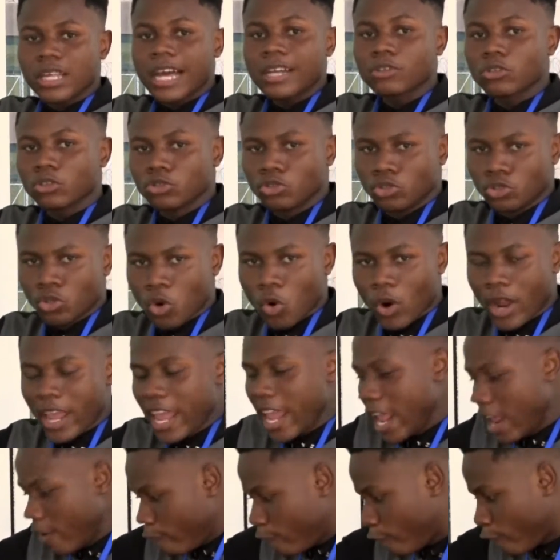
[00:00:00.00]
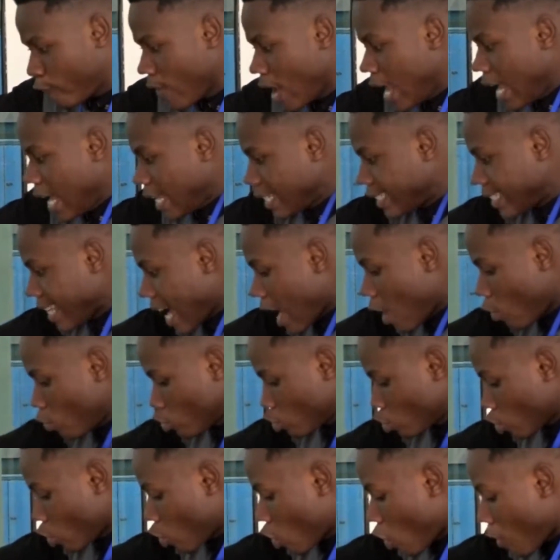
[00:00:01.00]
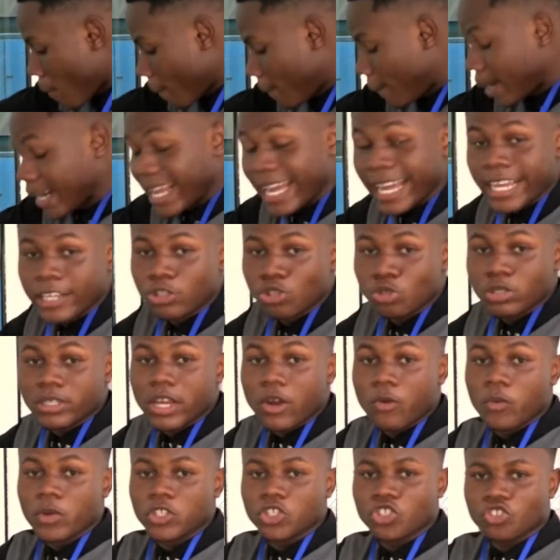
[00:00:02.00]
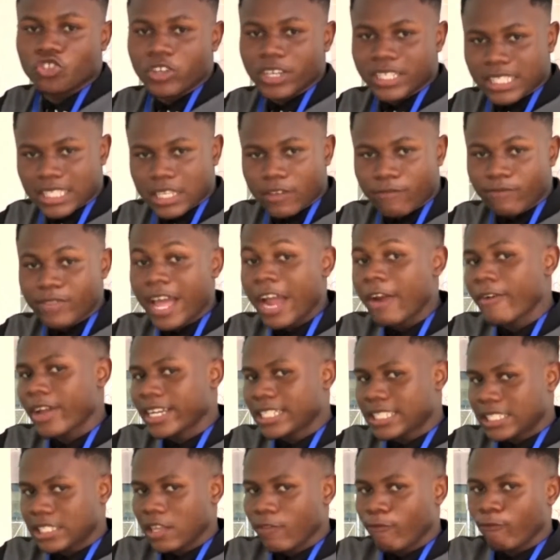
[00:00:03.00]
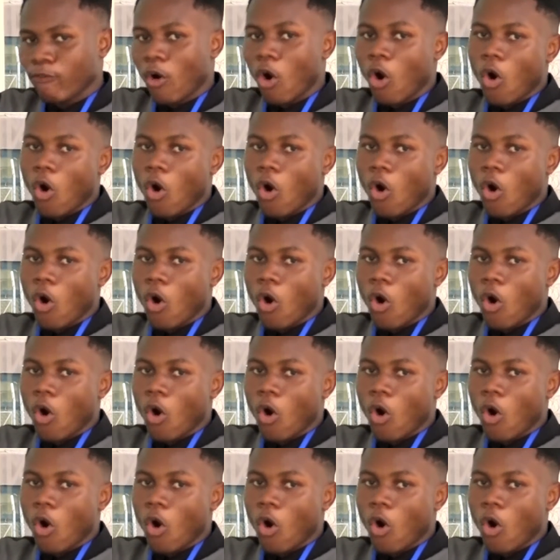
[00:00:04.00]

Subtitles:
I don't know if they are also complying to the restrictive directive